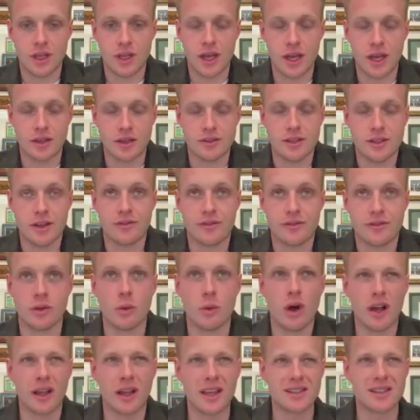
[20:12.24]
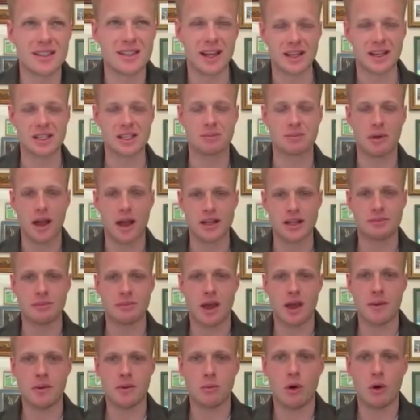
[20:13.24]
Definitely. Well, I guess that explains
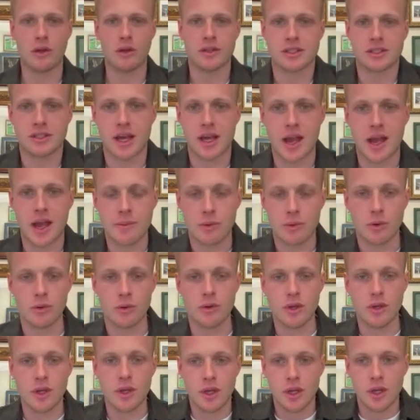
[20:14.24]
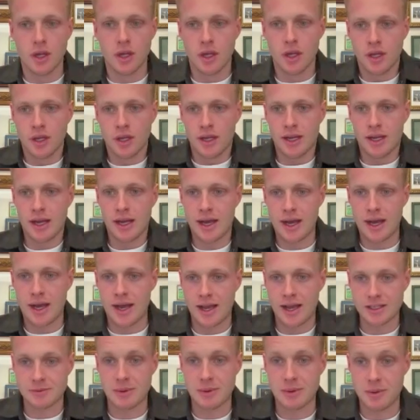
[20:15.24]
maybe why the stable
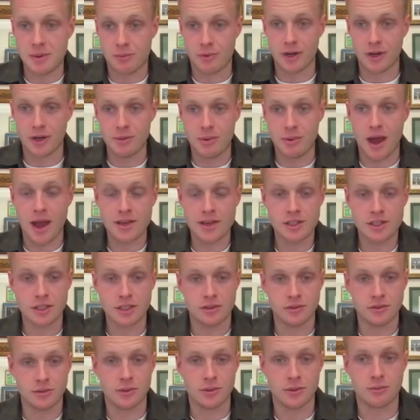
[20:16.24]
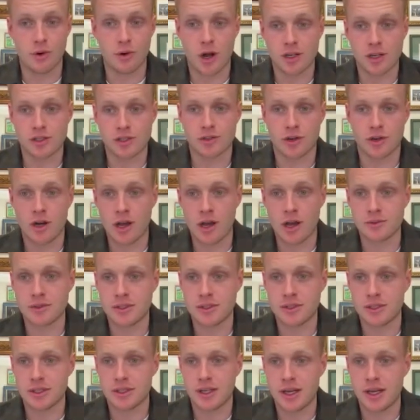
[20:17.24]
has been pretty patient with Bright Stripes.